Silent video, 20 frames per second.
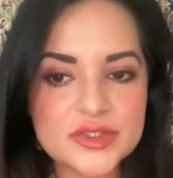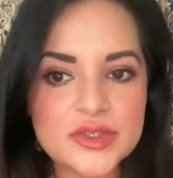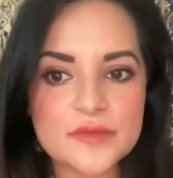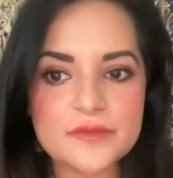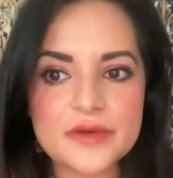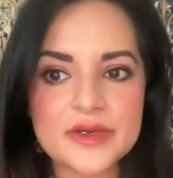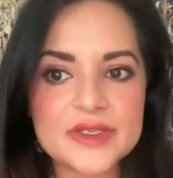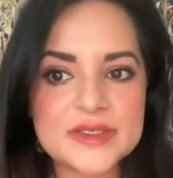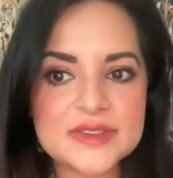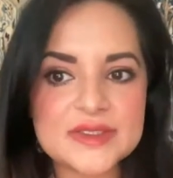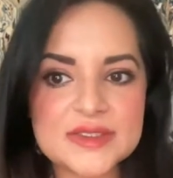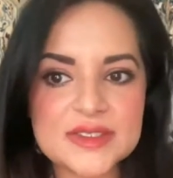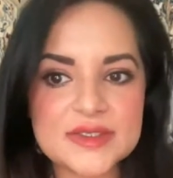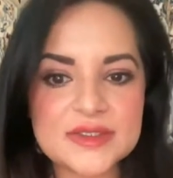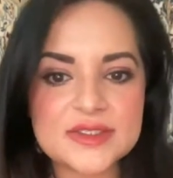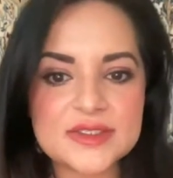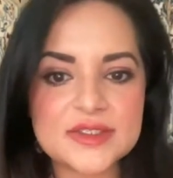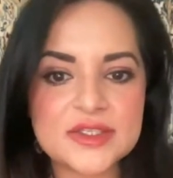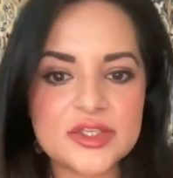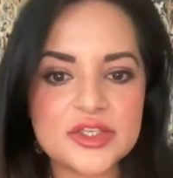So for
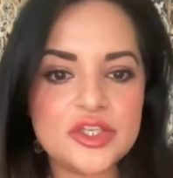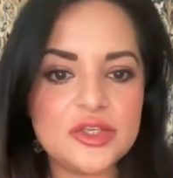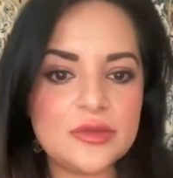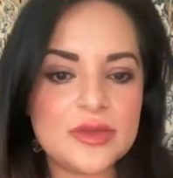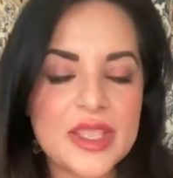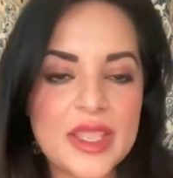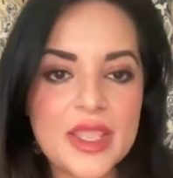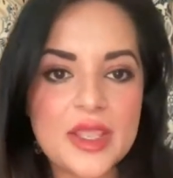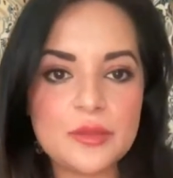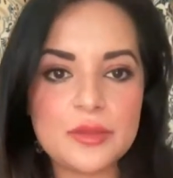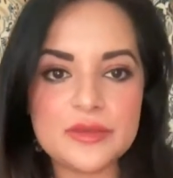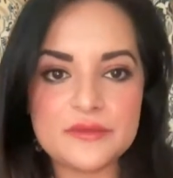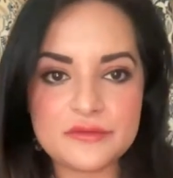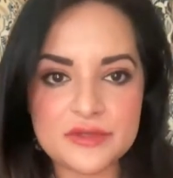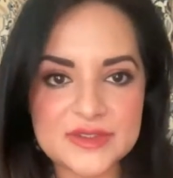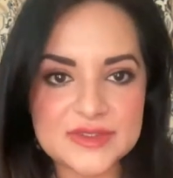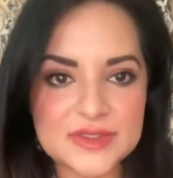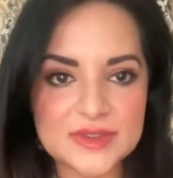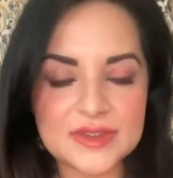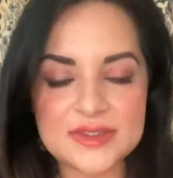instance, the UK, we've
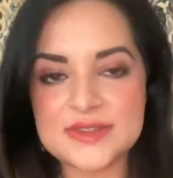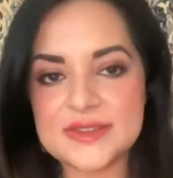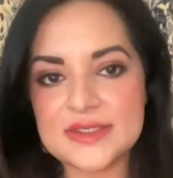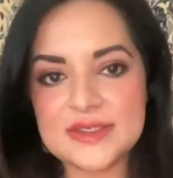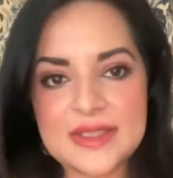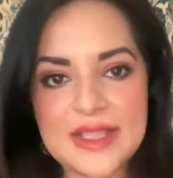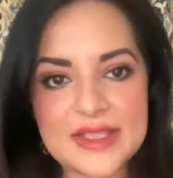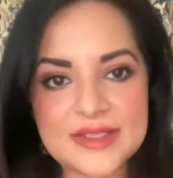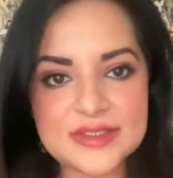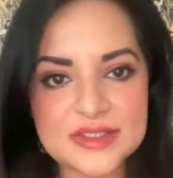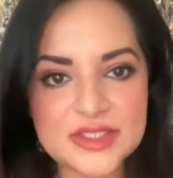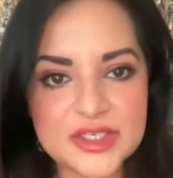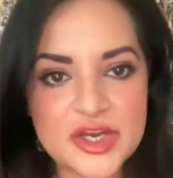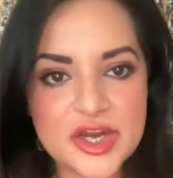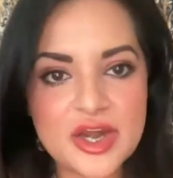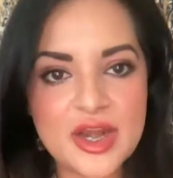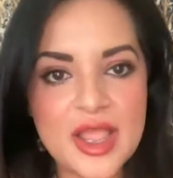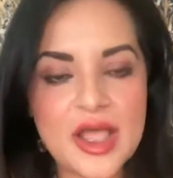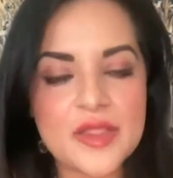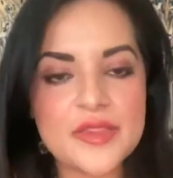recently seen last
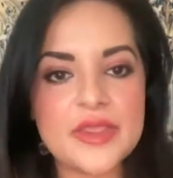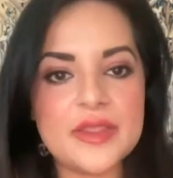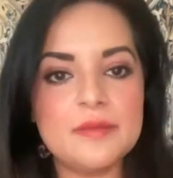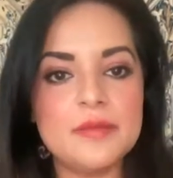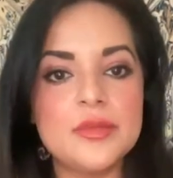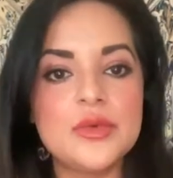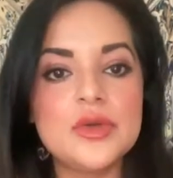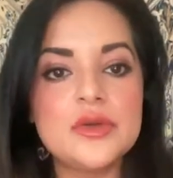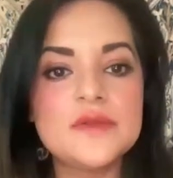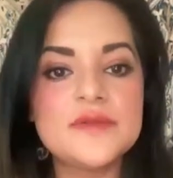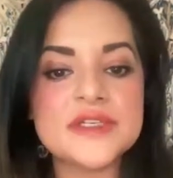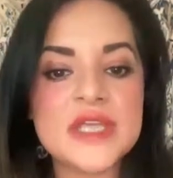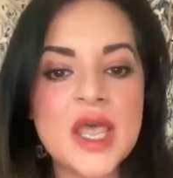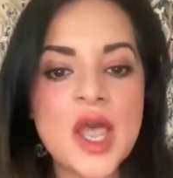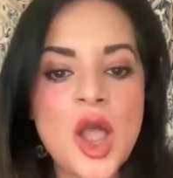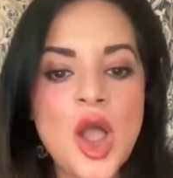year how they moved